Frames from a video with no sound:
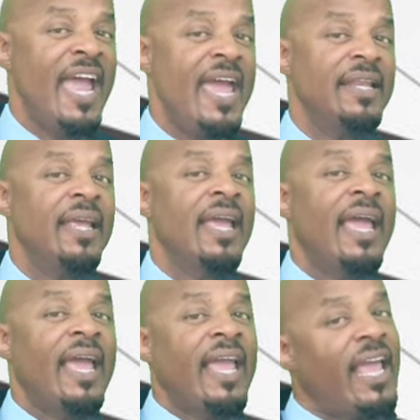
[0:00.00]
that
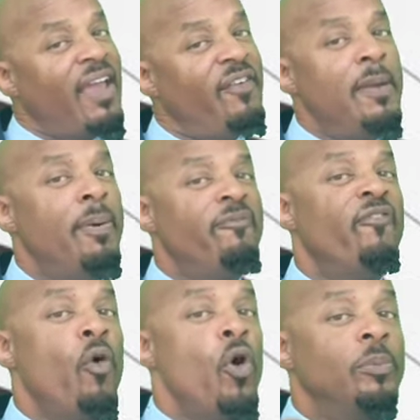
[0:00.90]
if he
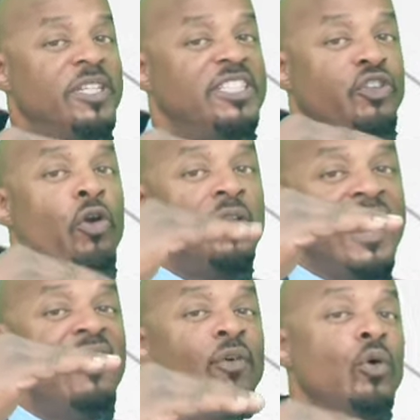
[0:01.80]
performs at certain
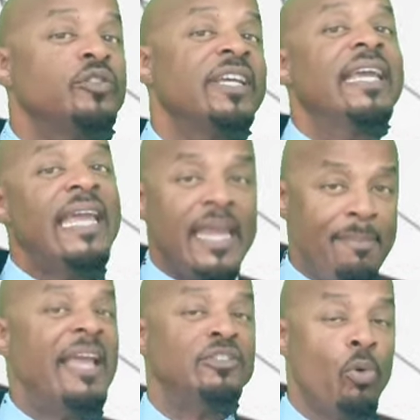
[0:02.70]
levels, he
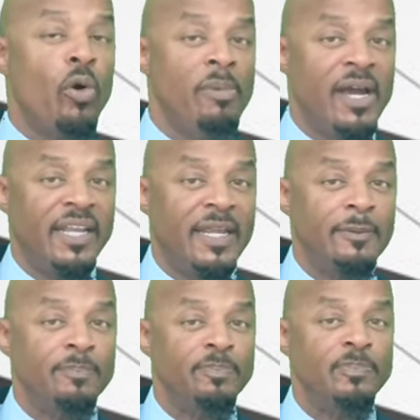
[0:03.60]
makes more money.
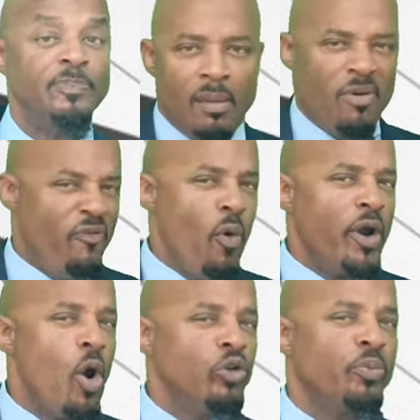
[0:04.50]

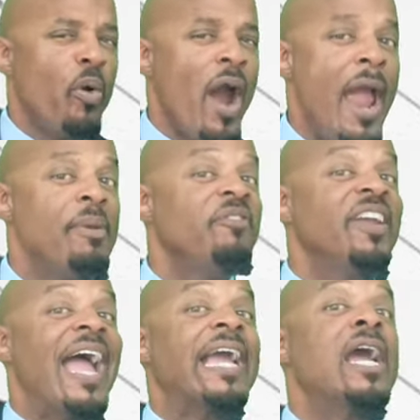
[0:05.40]
Before Coach Prime
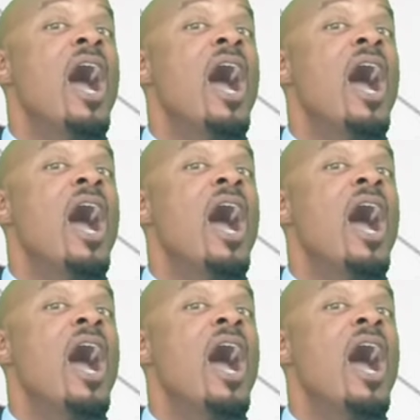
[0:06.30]
even got